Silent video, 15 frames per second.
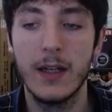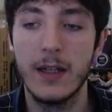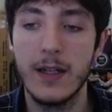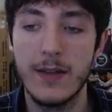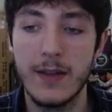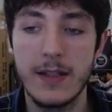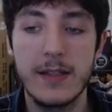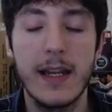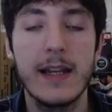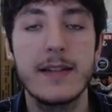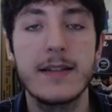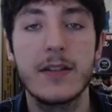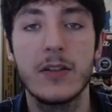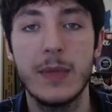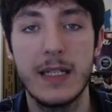In this
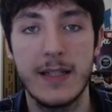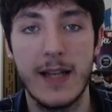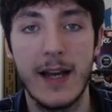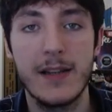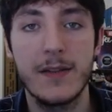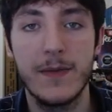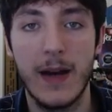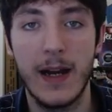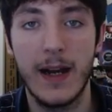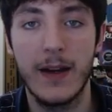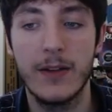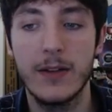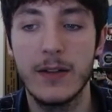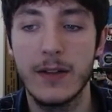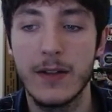case, it'll be test
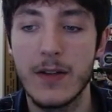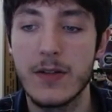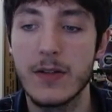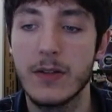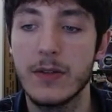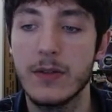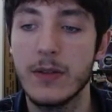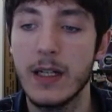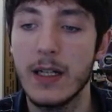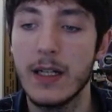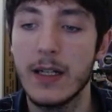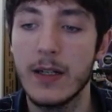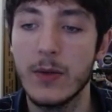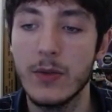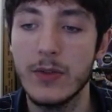file, so
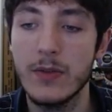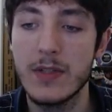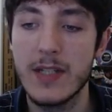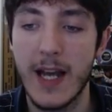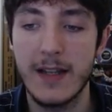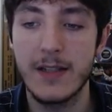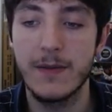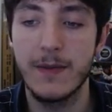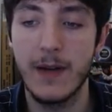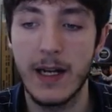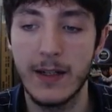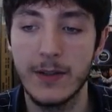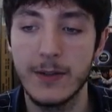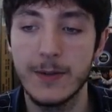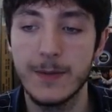we'll do test
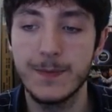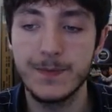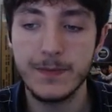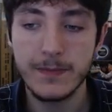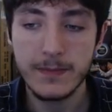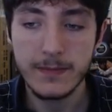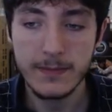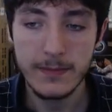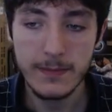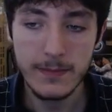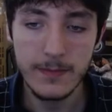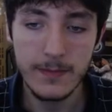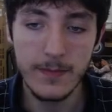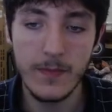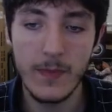file.
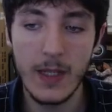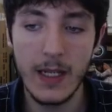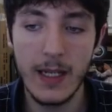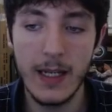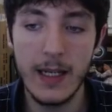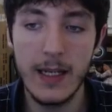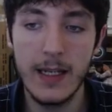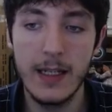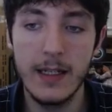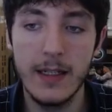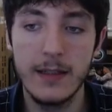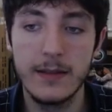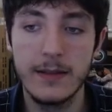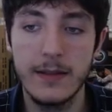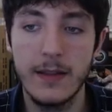
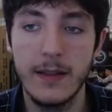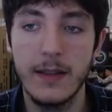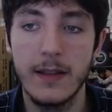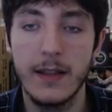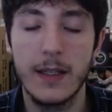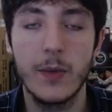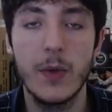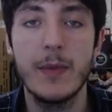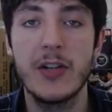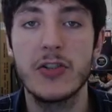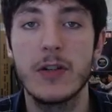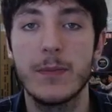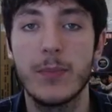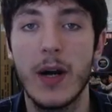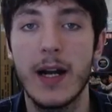And like we
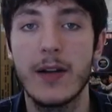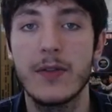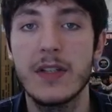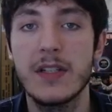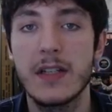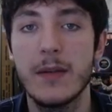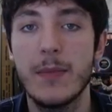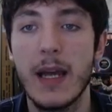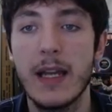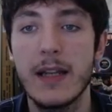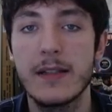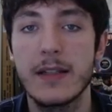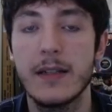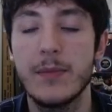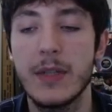mentioned prior, these
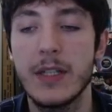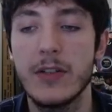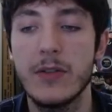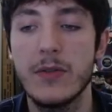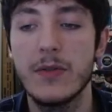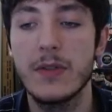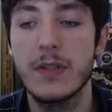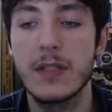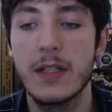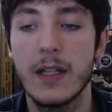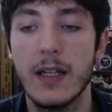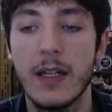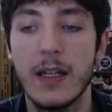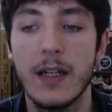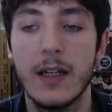commands can be used
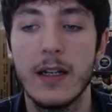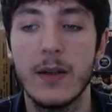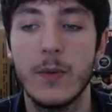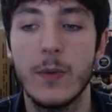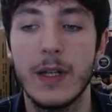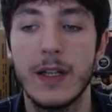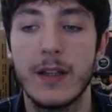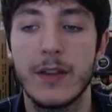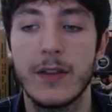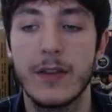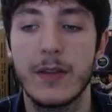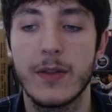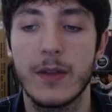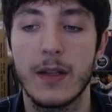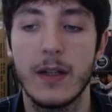with